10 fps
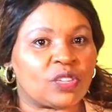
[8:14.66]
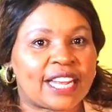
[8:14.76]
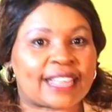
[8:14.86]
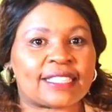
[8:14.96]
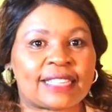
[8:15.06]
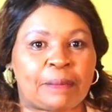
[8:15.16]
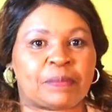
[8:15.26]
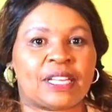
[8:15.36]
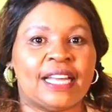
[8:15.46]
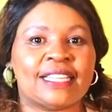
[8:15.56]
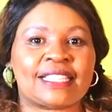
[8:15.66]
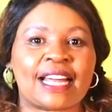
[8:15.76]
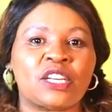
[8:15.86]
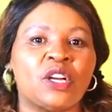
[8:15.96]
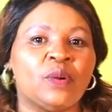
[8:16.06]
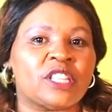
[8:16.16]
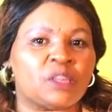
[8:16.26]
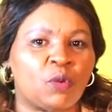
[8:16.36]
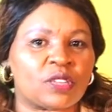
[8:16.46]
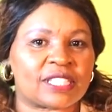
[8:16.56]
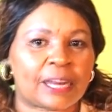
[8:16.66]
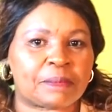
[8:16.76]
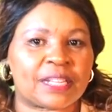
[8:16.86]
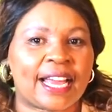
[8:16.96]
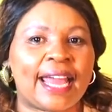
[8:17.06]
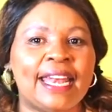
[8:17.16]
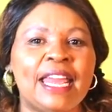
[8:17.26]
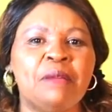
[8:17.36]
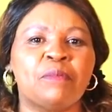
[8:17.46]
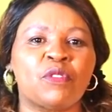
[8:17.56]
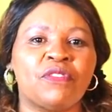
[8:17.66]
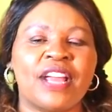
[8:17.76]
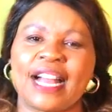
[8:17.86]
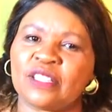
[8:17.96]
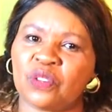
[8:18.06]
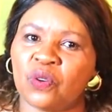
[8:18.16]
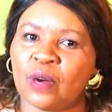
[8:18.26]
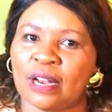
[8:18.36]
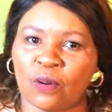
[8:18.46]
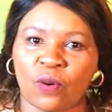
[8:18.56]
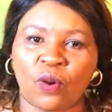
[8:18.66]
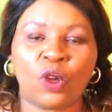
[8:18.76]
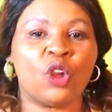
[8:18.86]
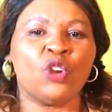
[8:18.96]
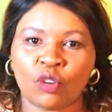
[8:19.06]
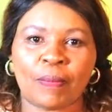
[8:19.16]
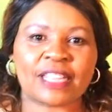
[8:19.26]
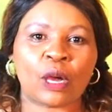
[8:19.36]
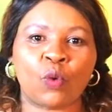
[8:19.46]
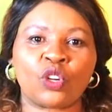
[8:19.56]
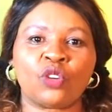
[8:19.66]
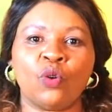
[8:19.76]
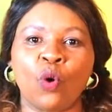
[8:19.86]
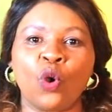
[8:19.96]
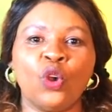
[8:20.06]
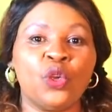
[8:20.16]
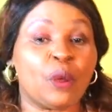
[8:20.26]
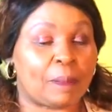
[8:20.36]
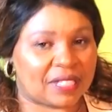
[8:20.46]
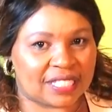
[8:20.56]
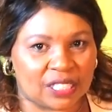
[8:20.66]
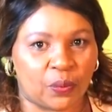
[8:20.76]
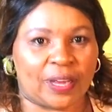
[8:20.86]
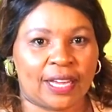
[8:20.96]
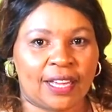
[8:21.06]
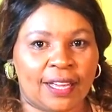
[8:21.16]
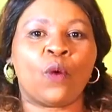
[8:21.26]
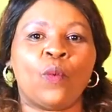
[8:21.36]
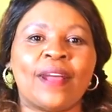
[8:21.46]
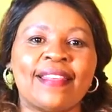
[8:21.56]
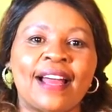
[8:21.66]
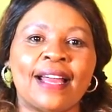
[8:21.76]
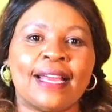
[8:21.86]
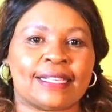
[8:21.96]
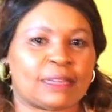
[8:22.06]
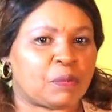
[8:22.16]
to take steps, starting with small steps and improving as you go along. No matter what goal you're pursuing, whether it's a